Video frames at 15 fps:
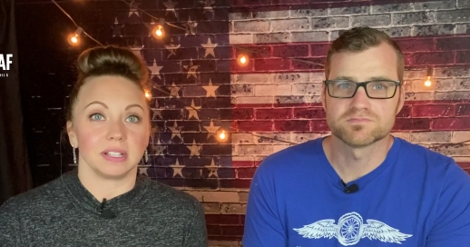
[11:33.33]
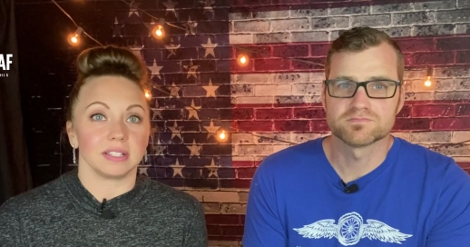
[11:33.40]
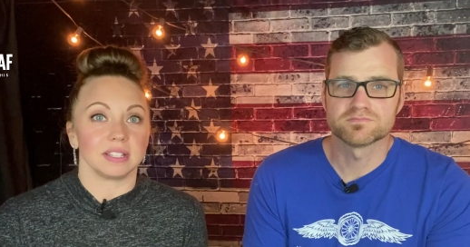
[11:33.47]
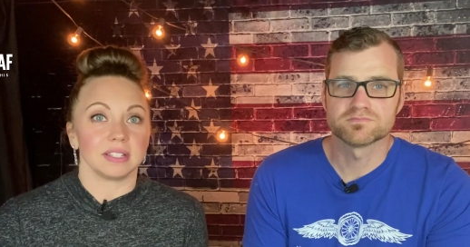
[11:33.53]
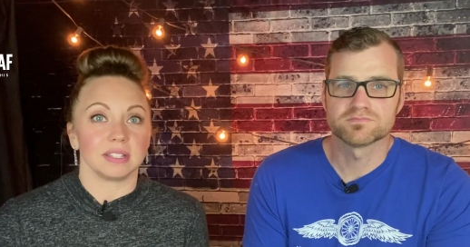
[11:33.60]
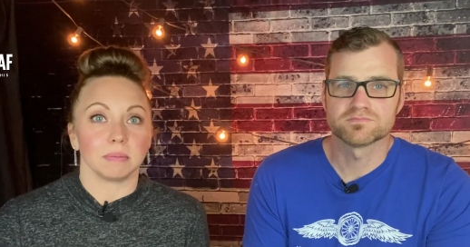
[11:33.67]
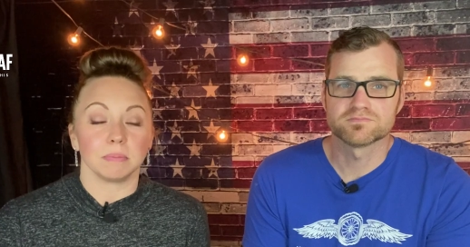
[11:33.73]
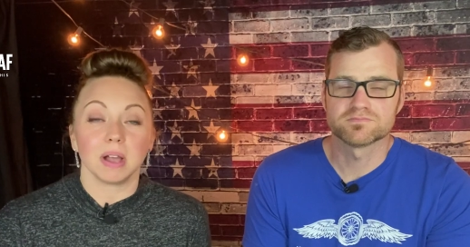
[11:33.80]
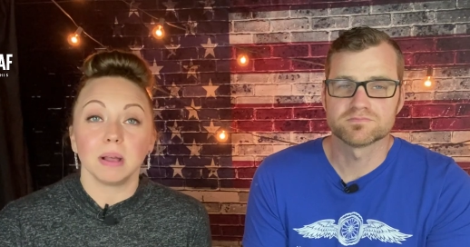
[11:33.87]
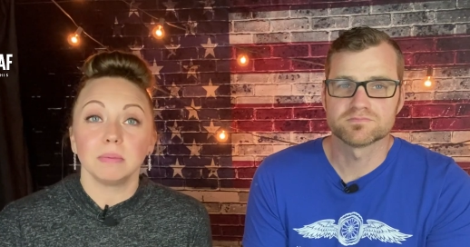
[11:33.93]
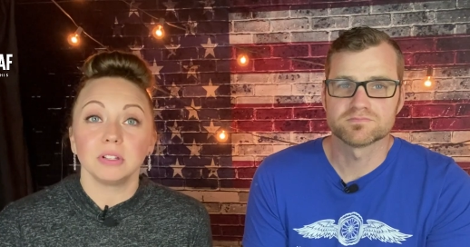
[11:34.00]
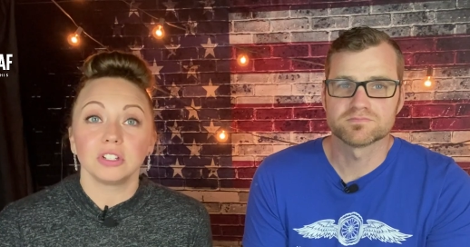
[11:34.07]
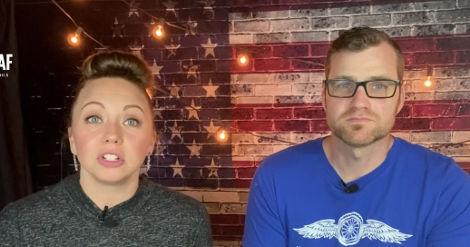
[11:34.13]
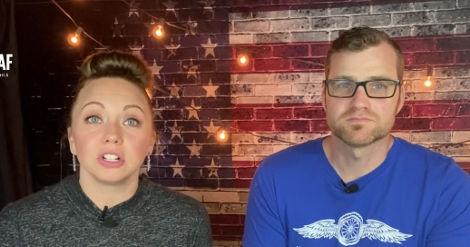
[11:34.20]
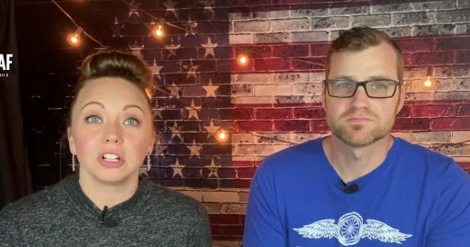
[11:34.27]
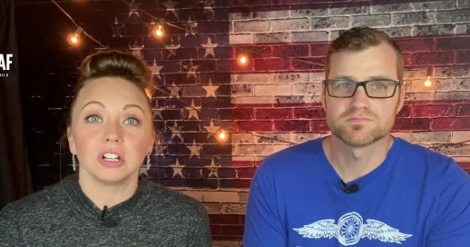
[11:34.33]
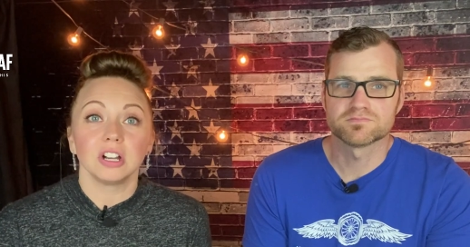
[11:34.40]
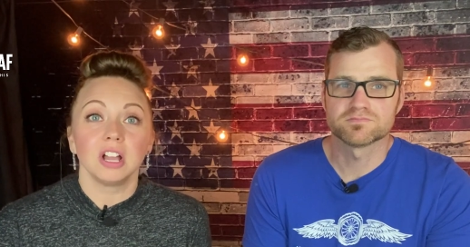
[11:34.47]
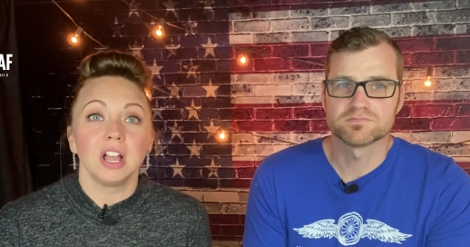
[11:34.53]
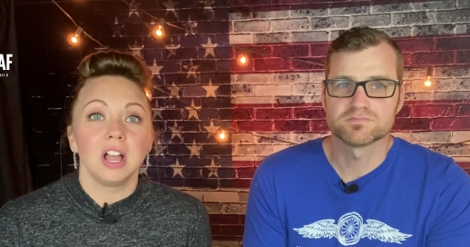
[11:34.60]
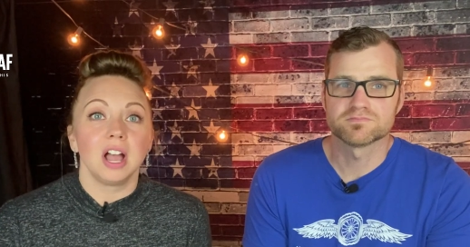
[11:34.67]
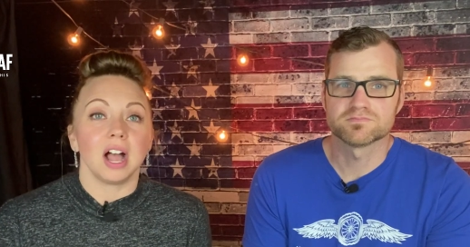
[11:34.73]
Speaker 1: assistant
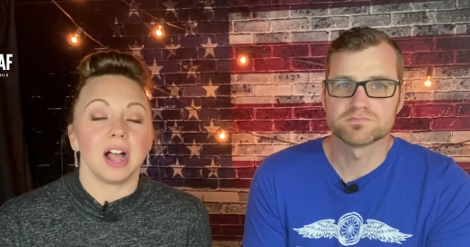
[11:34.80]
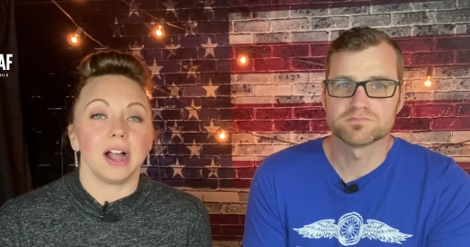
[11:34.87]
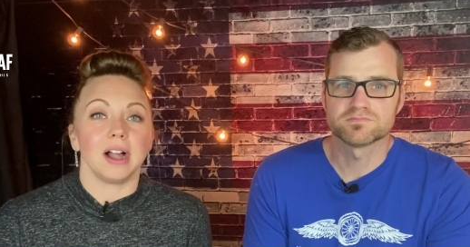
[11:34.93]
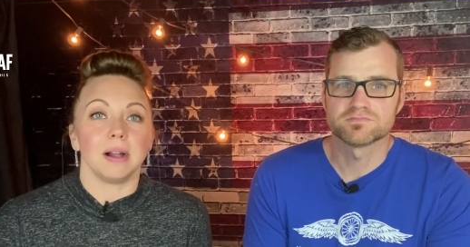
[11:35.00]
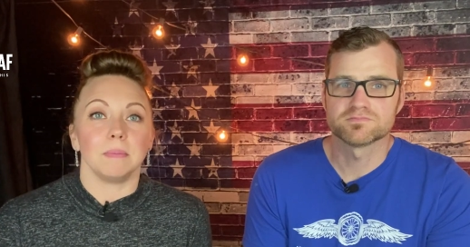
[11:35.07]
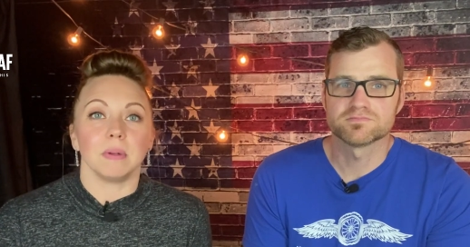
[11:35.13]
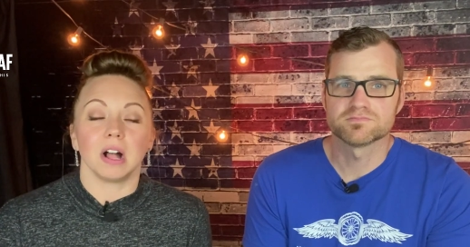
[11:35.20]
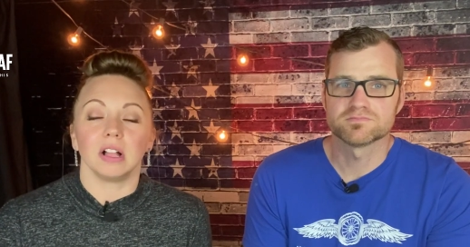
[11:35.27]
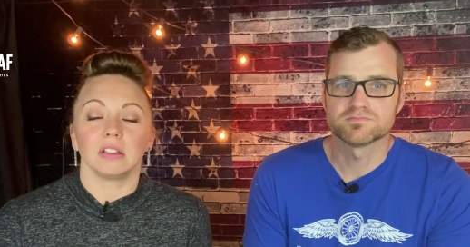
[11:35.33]
publisher. A